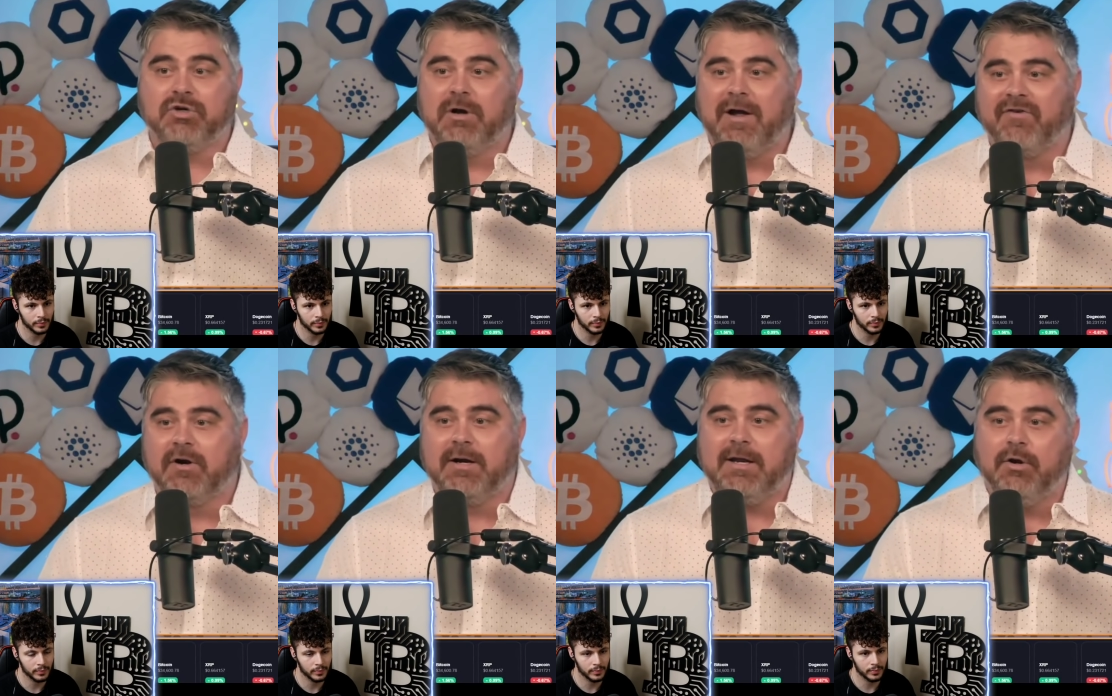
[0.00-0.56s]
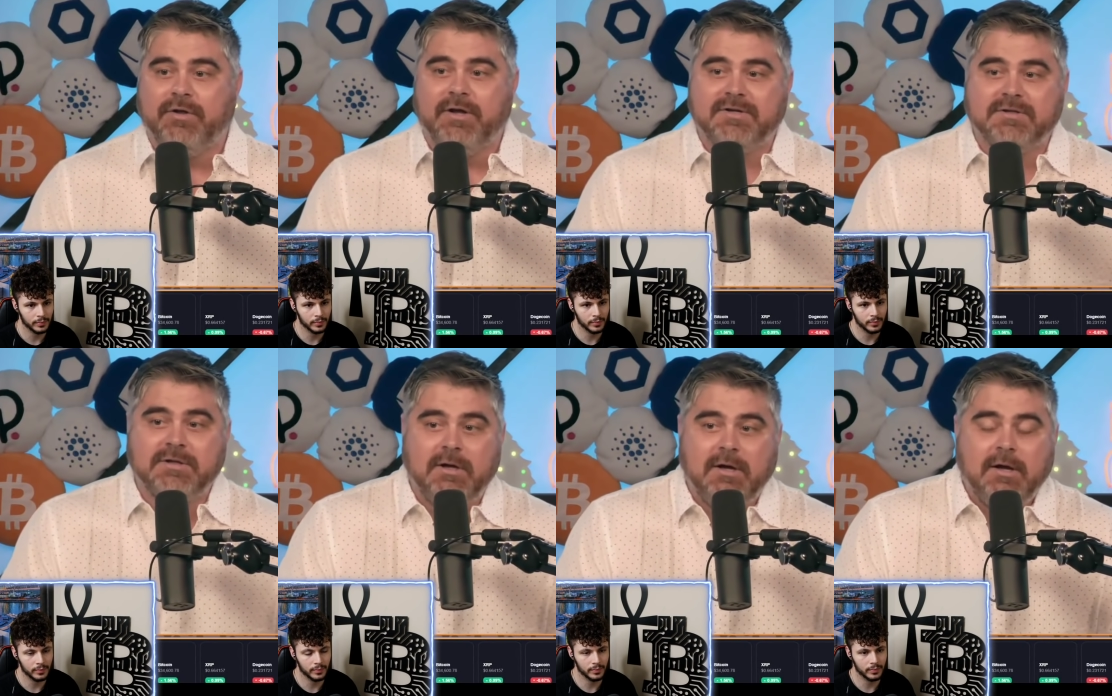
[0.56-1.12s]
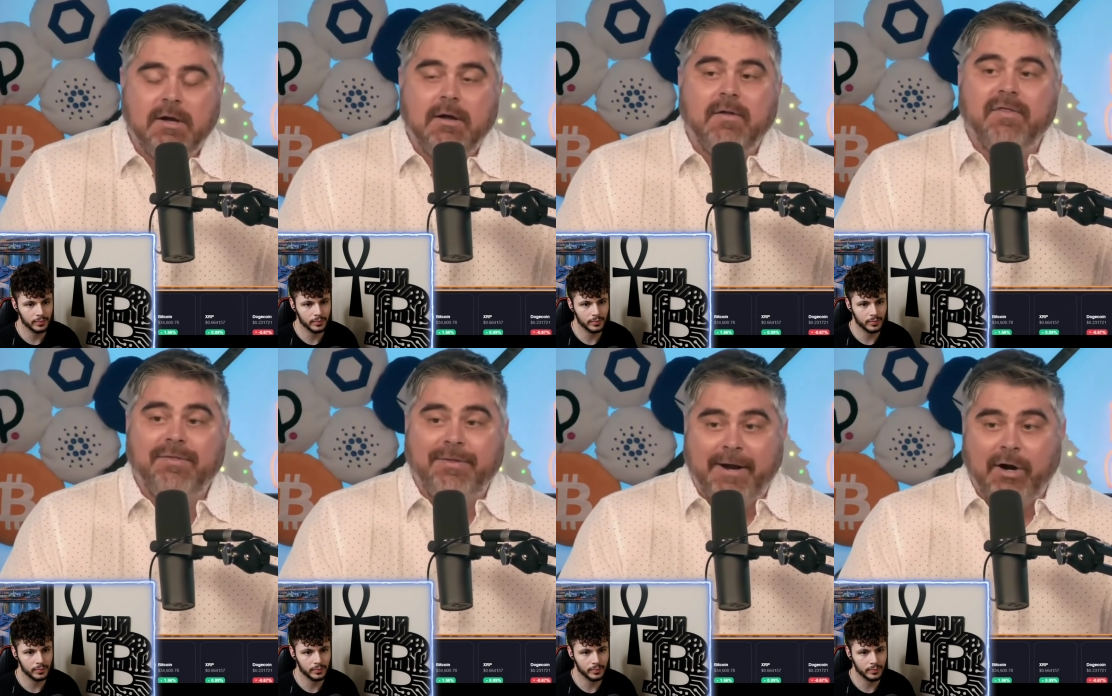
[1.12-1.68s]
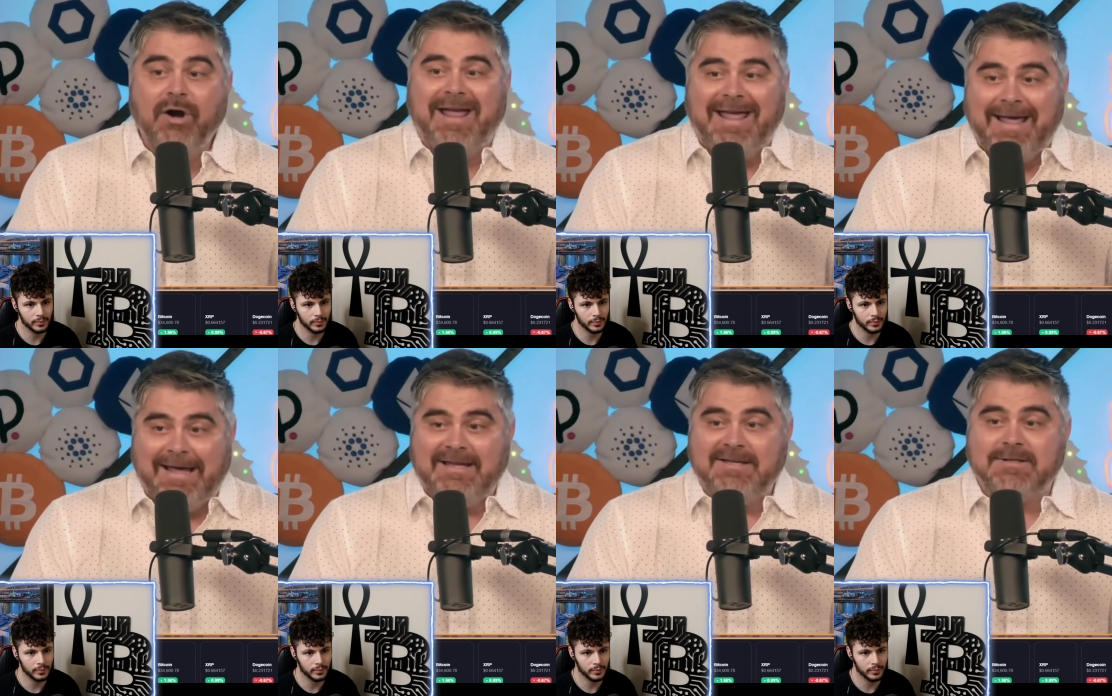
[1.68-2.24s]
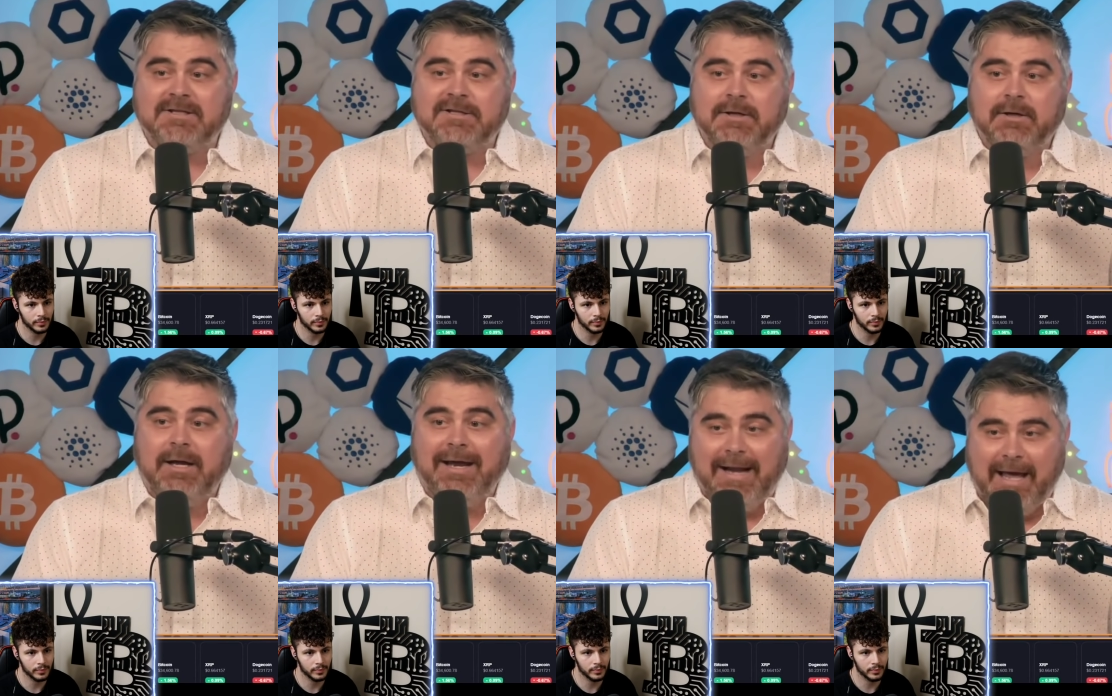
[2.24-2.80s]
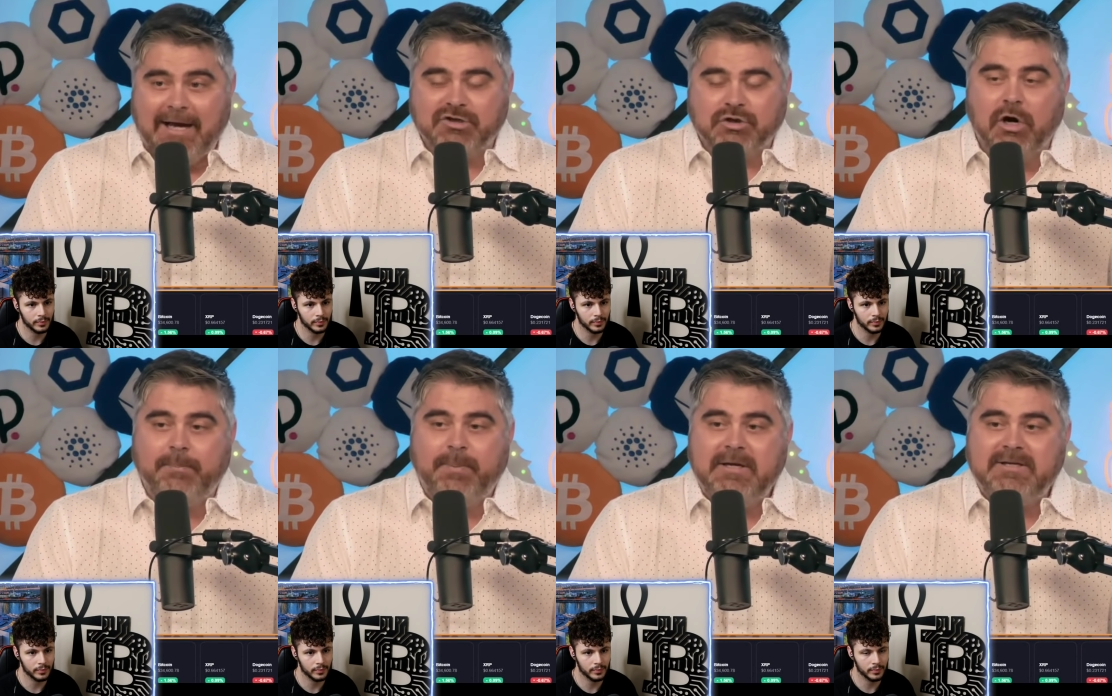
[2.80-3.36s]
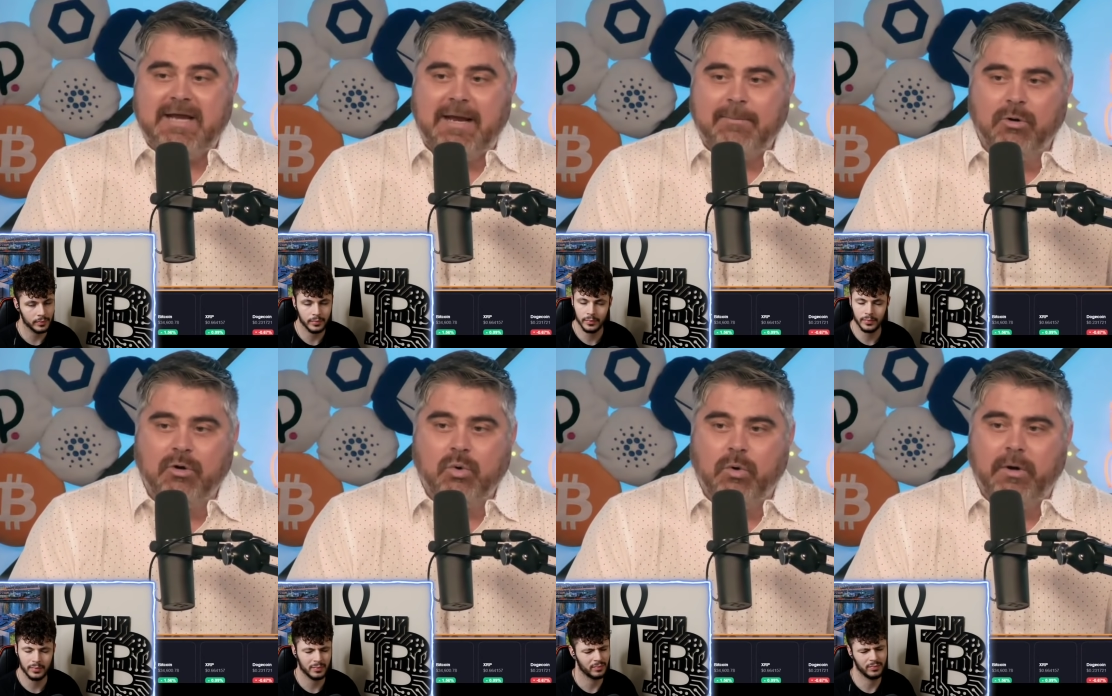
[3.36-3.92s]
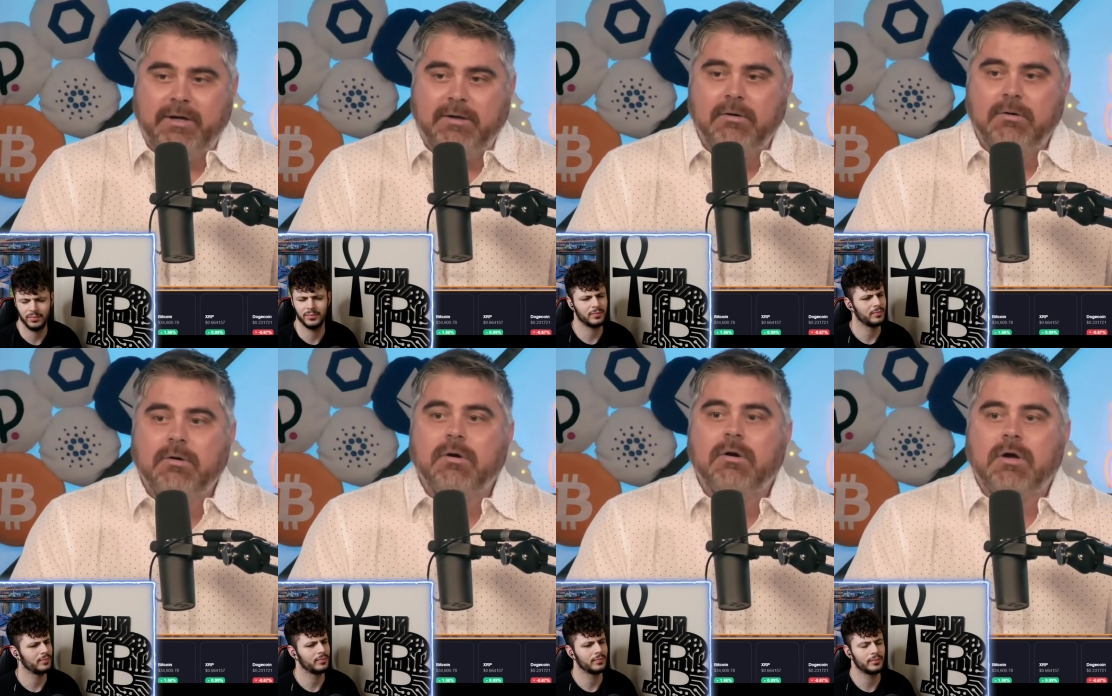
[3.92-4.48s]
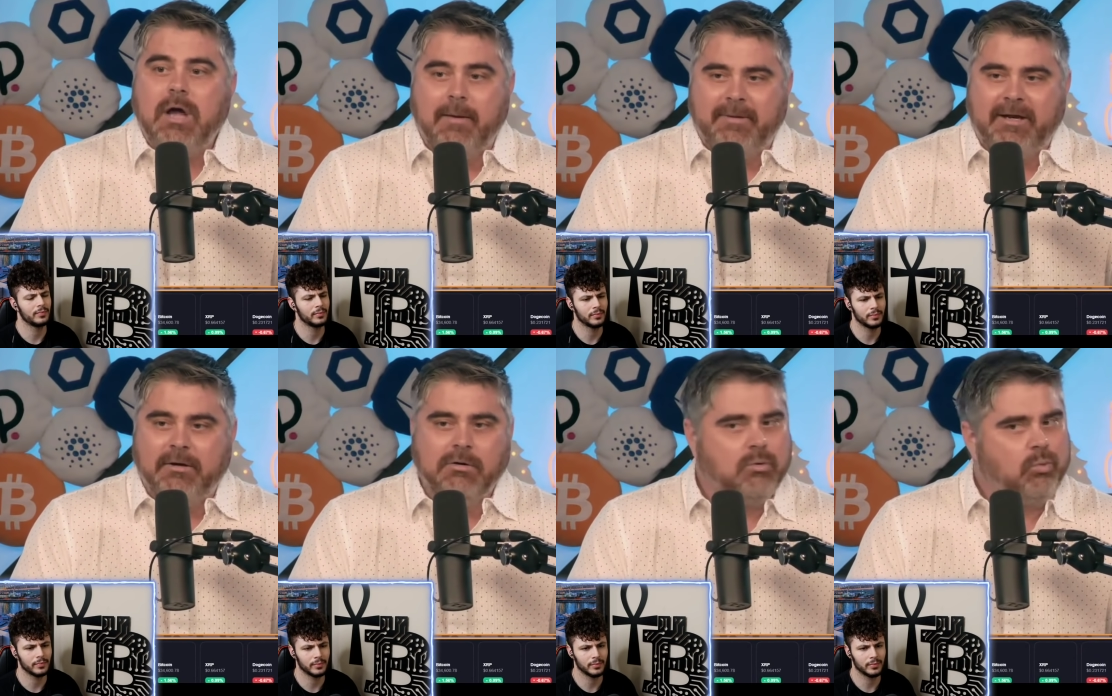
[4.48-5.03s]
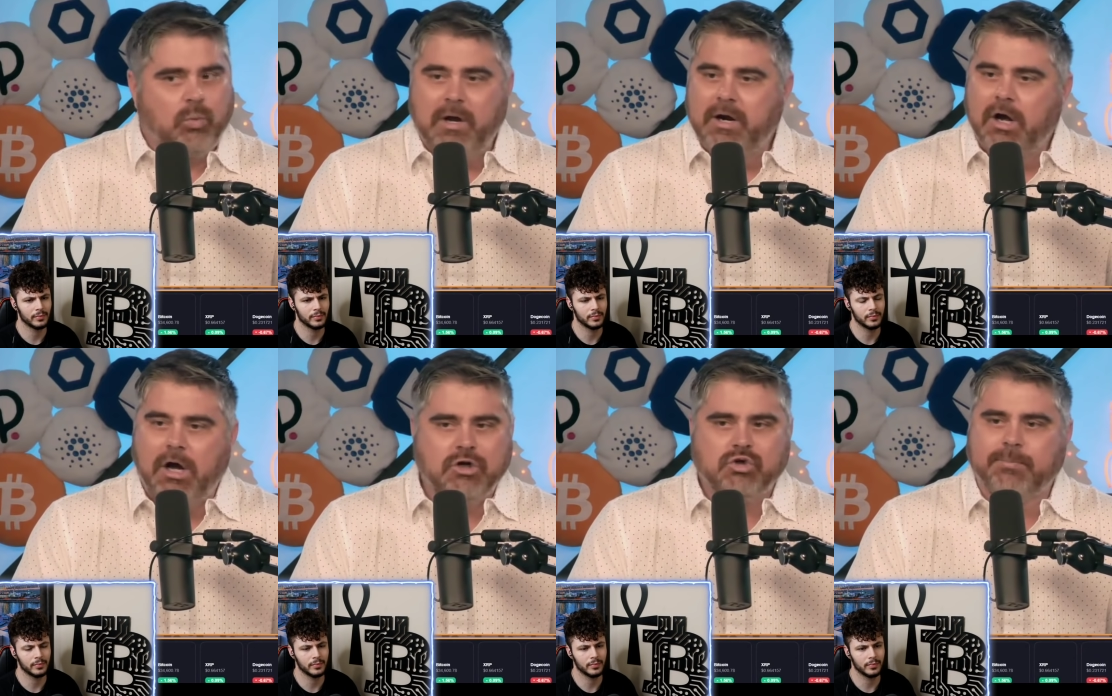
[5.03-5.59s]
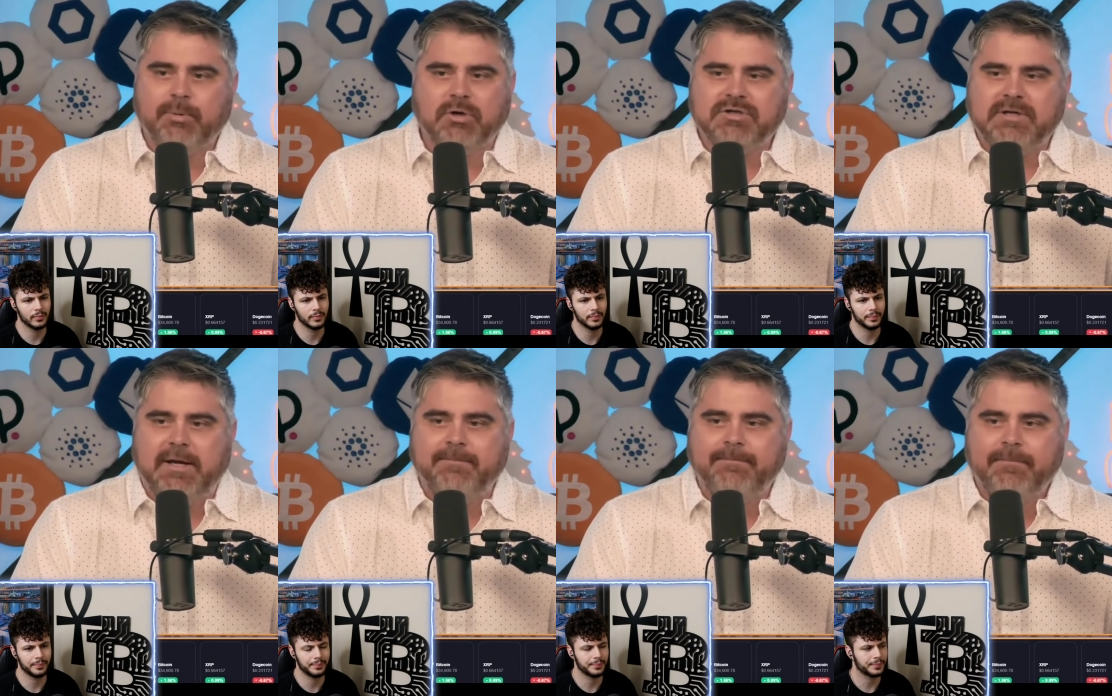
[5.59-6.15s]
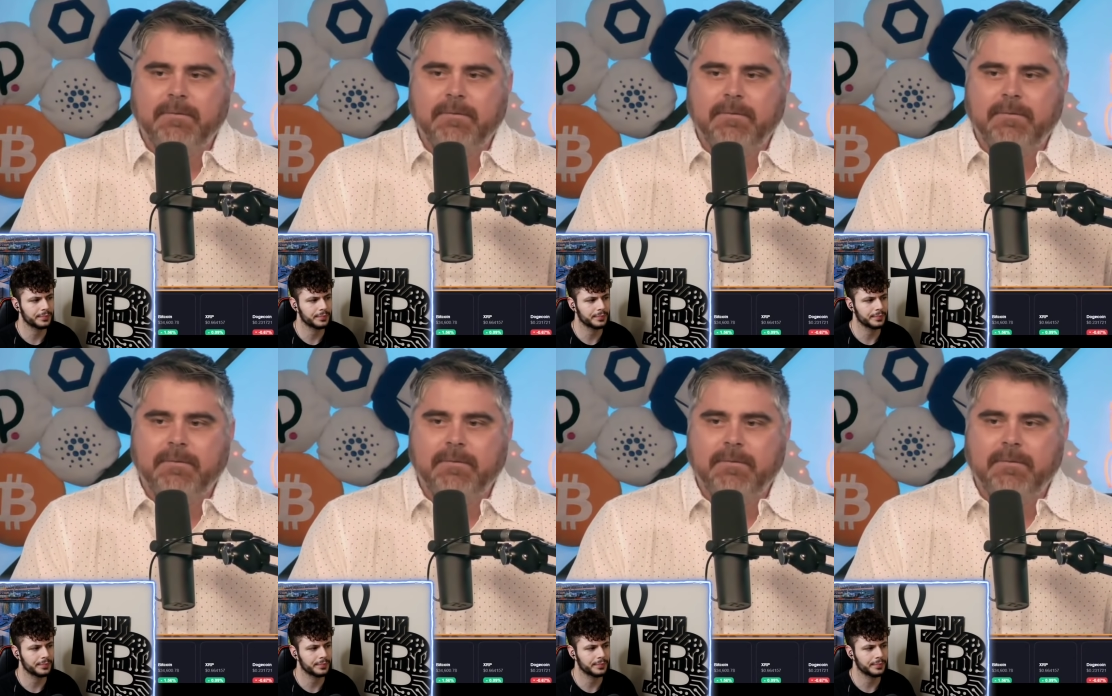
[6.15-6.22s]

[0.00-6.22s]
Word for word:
Speaker 1: you're ever going to hear this. There is an XRP stablecoin coming 100%.